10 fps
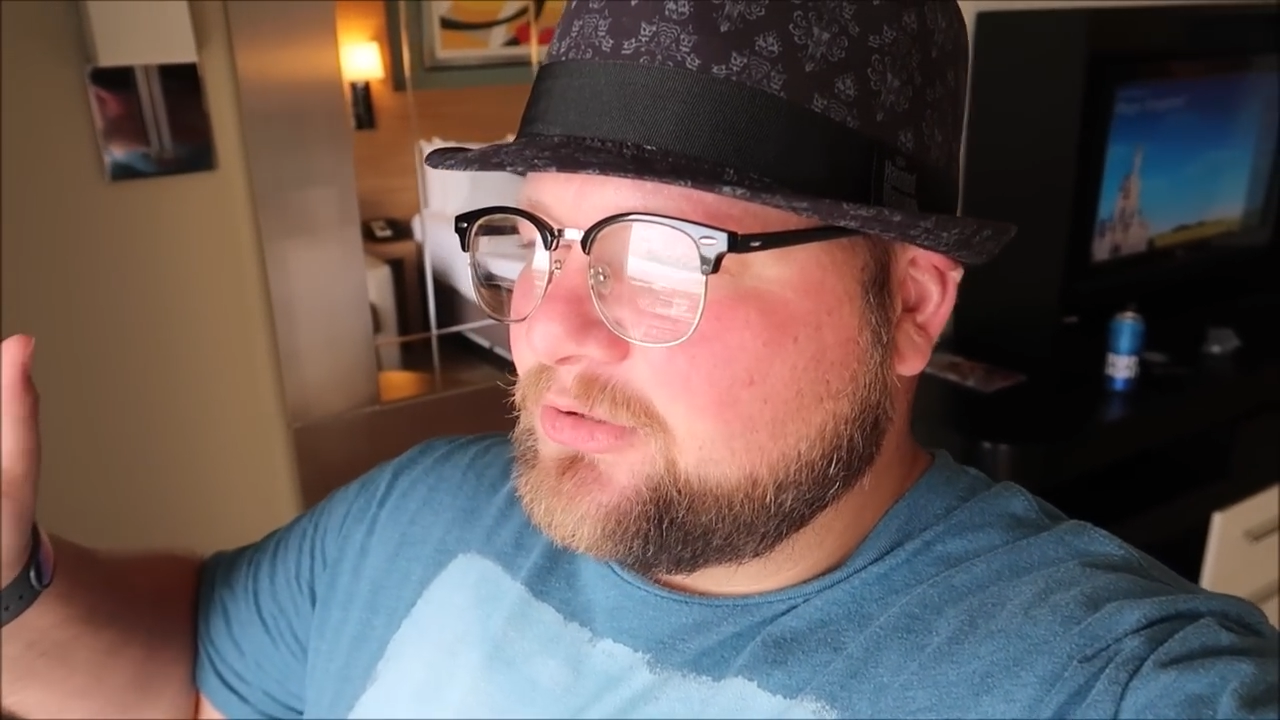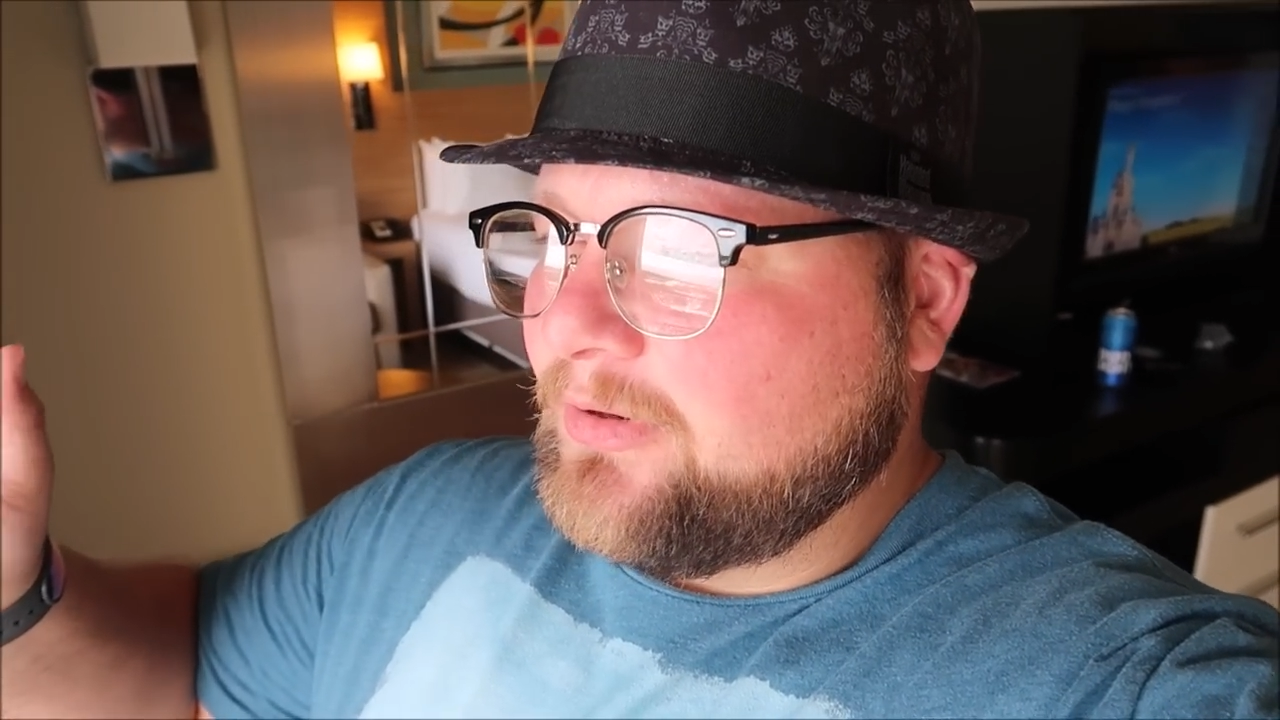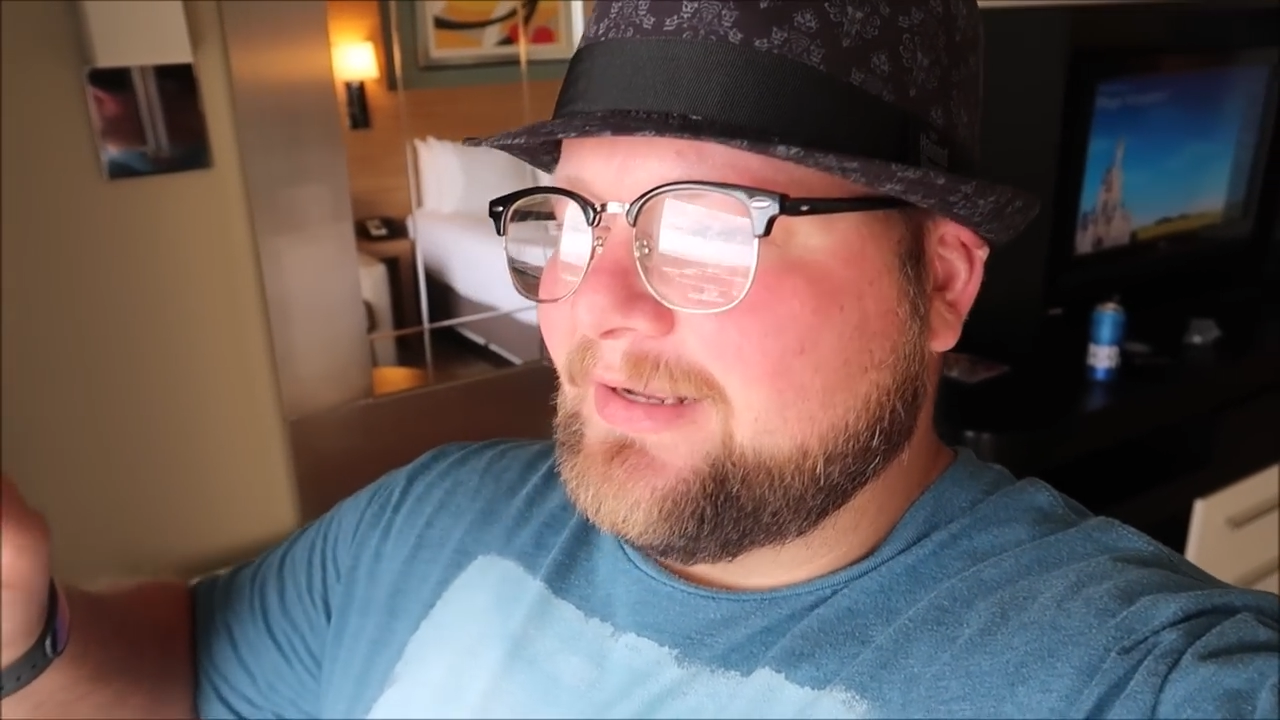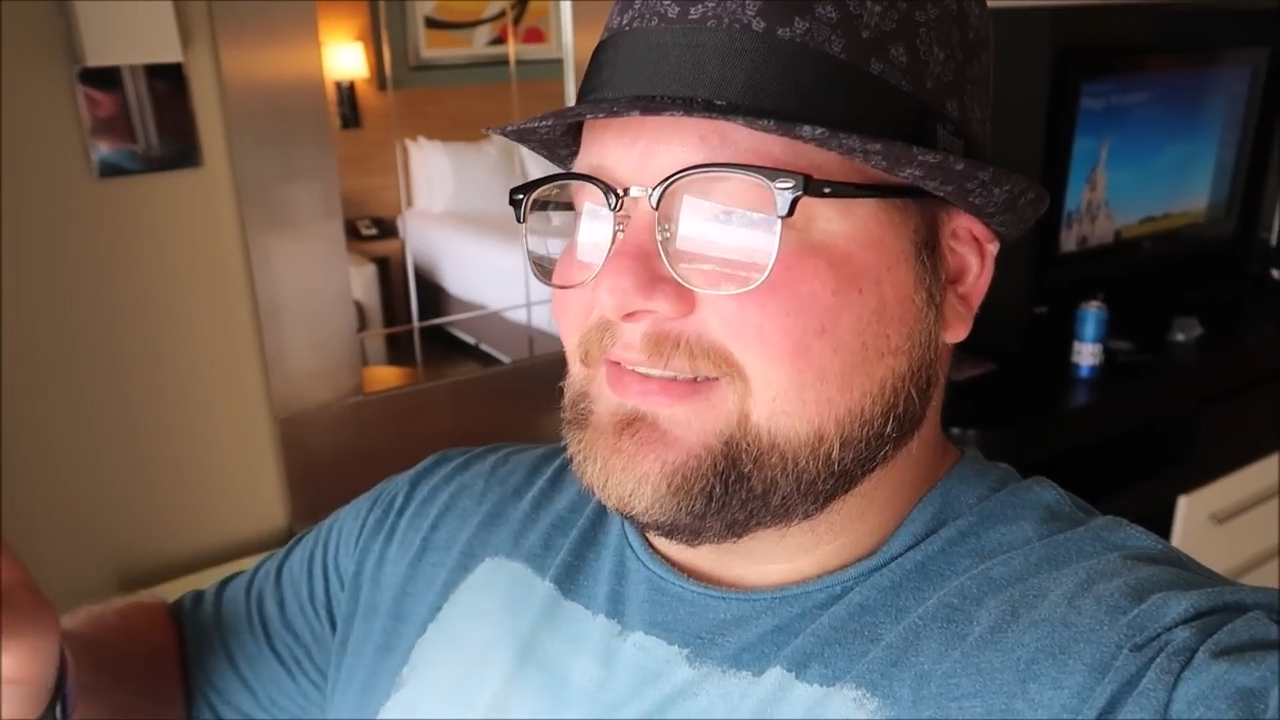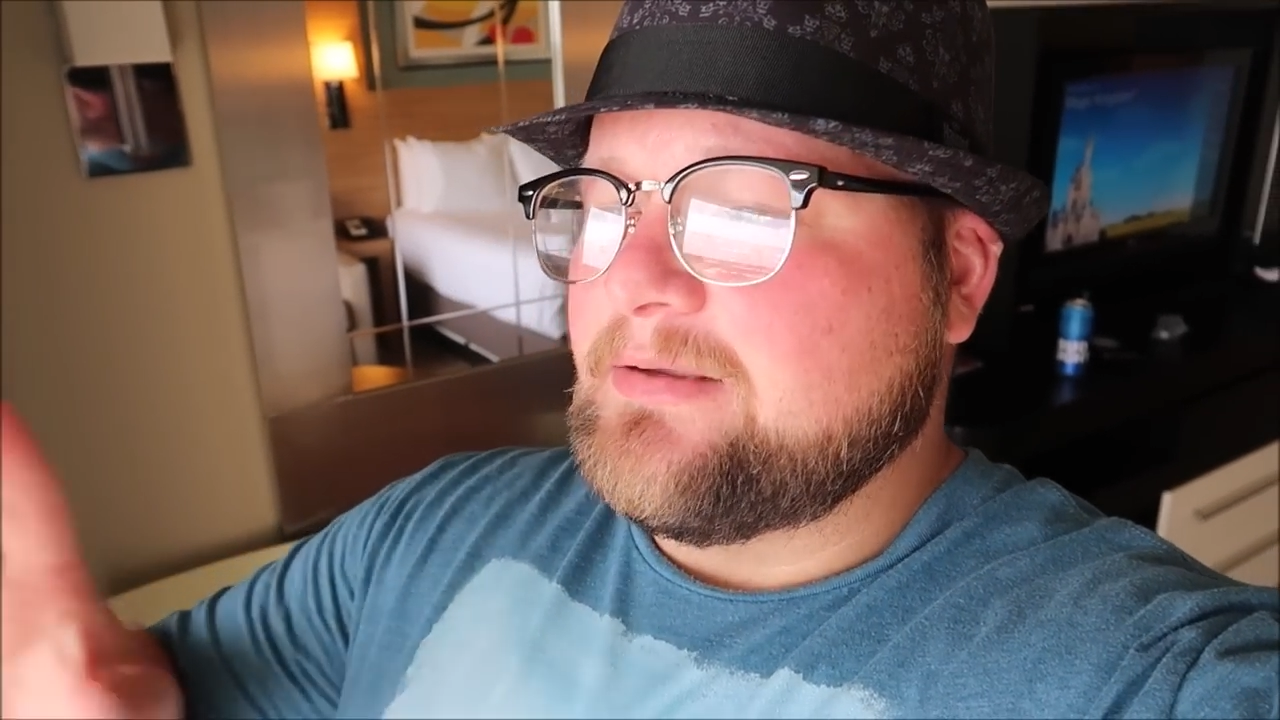
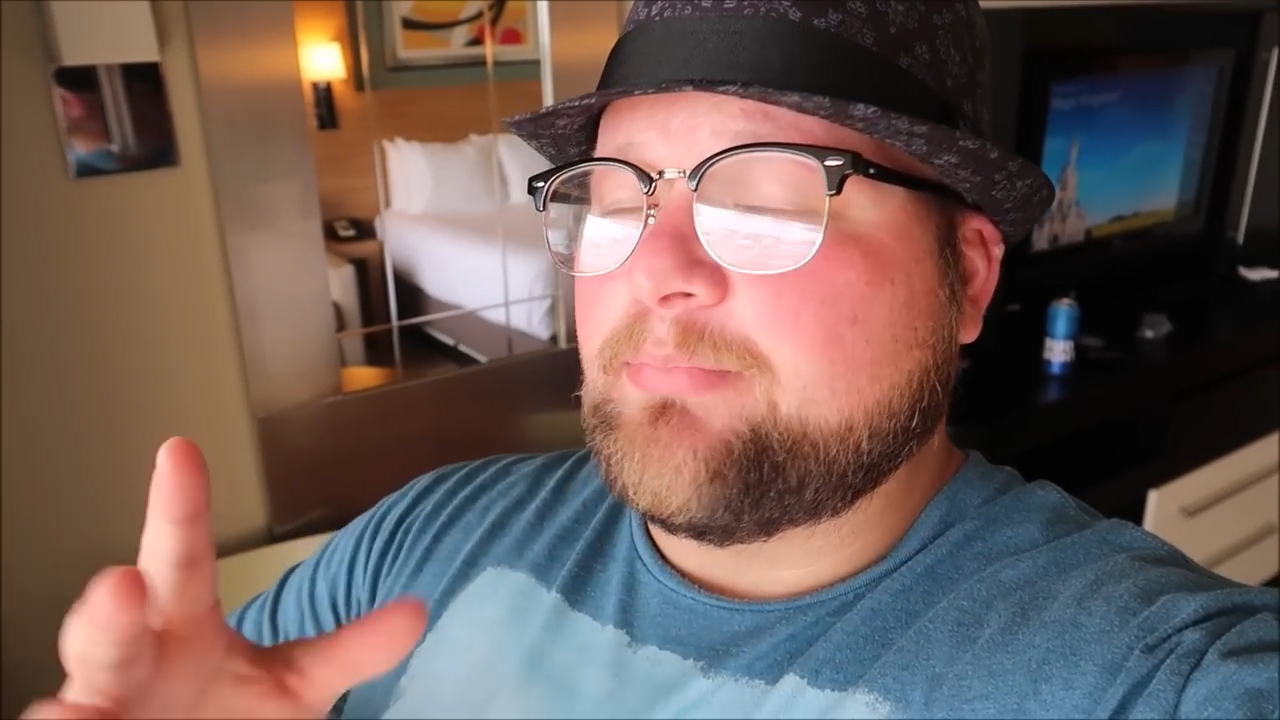crazy,